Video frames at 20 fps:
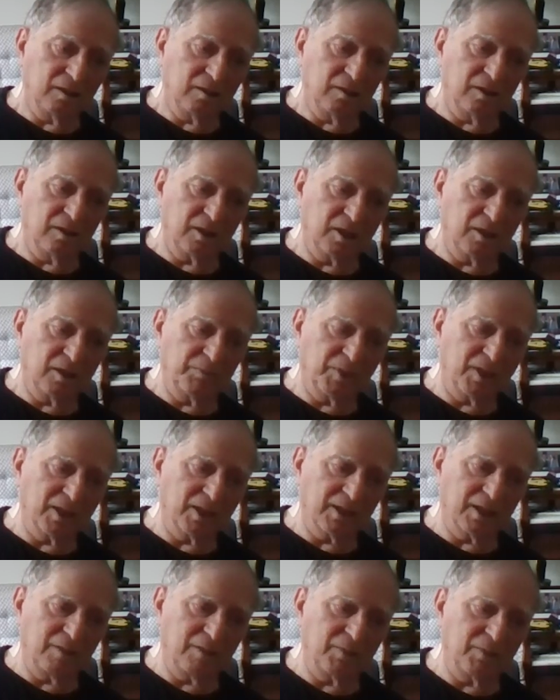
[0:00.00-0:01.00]
the company
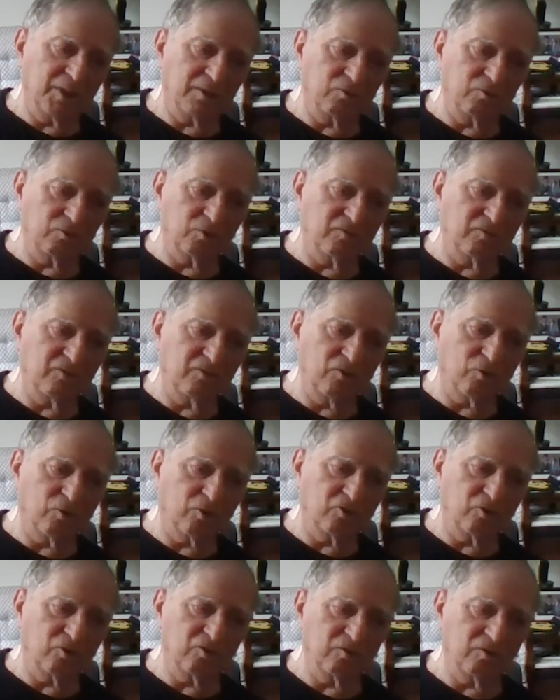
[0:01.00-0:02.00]
that came in to
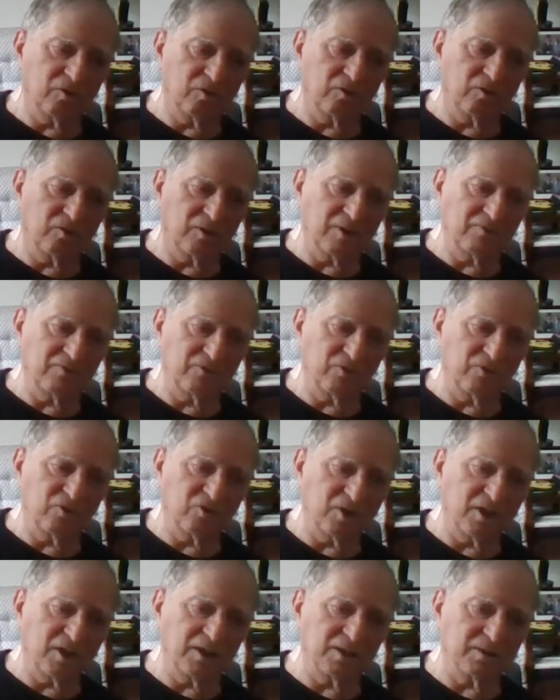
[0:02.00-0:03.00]
reinforce was that
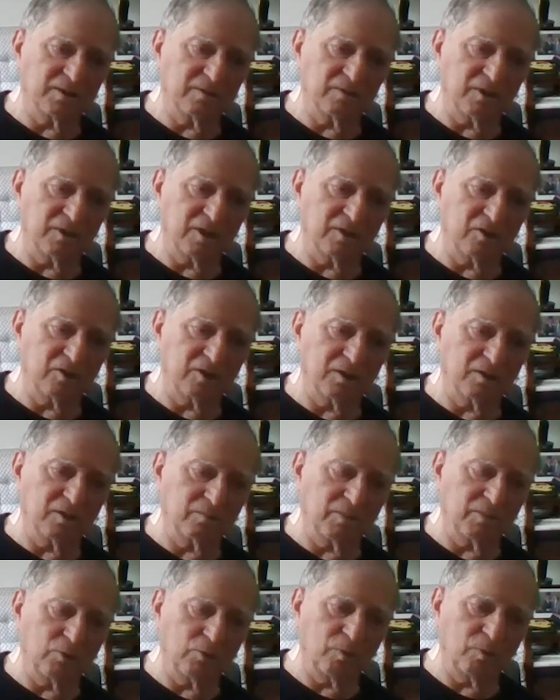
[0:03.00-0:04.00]
first night. They, got hit,
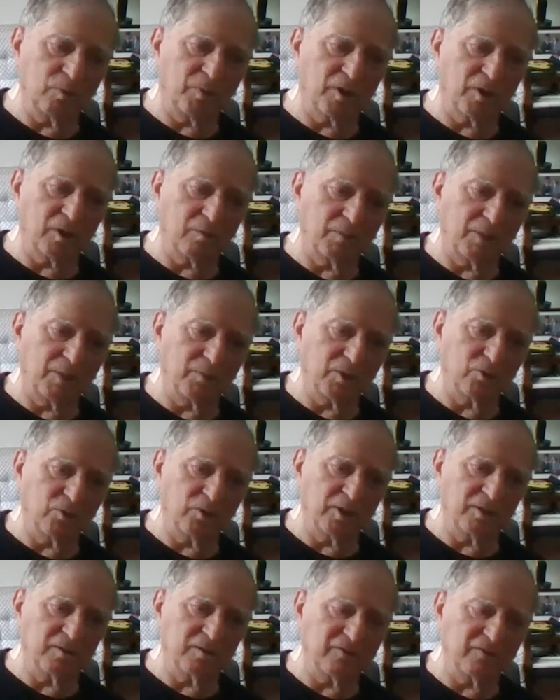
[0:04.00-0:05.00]
they were part of the people
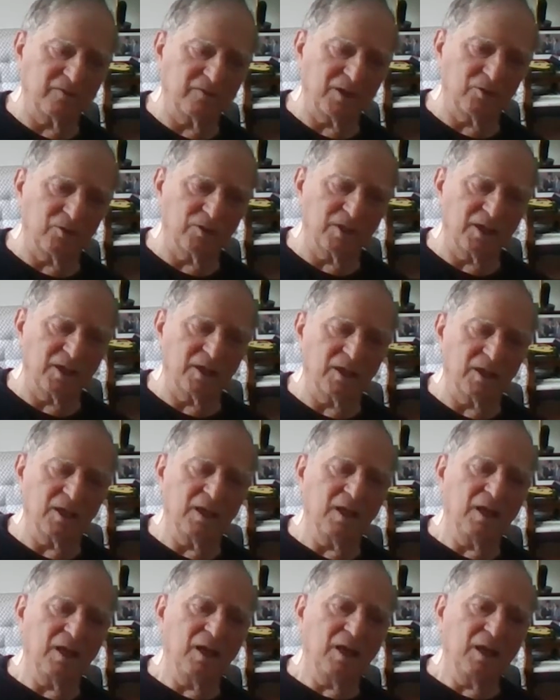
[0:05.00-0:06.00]
who hit the following day.
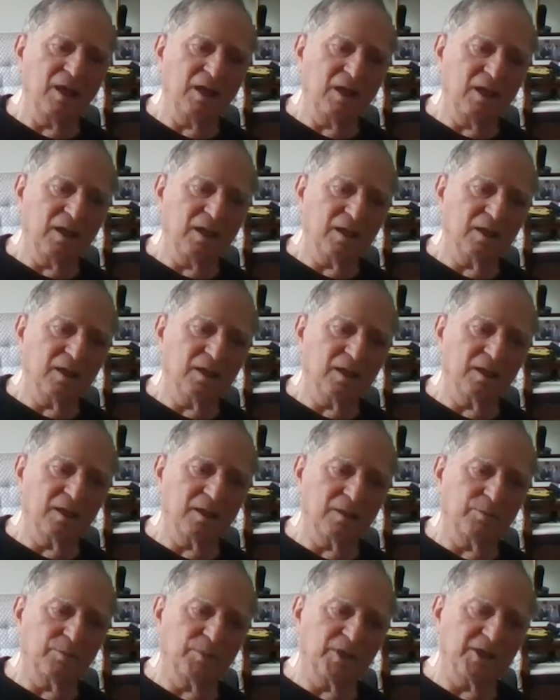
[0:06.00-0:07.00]
Uh,
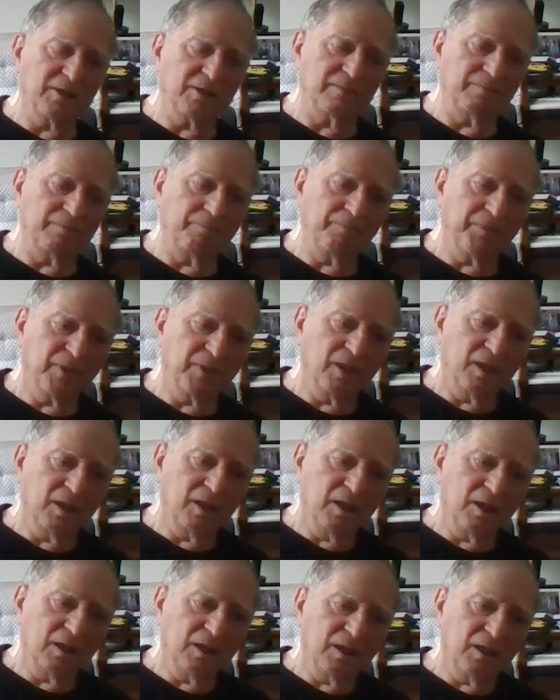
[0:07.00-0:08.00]
but
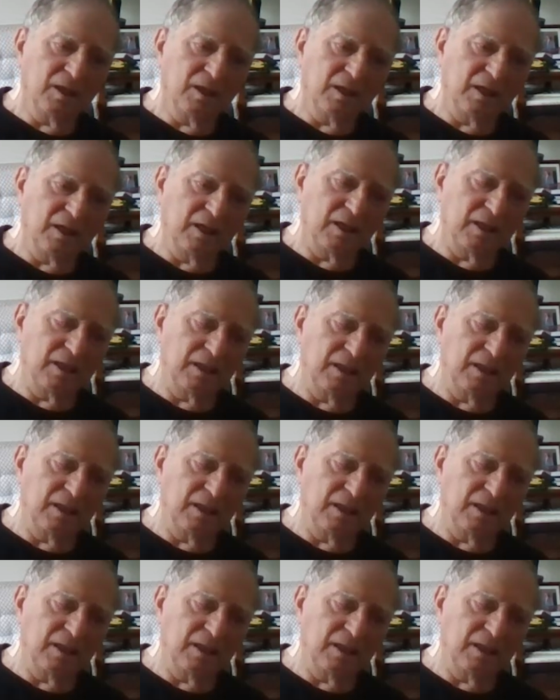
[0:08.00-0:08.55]
uh,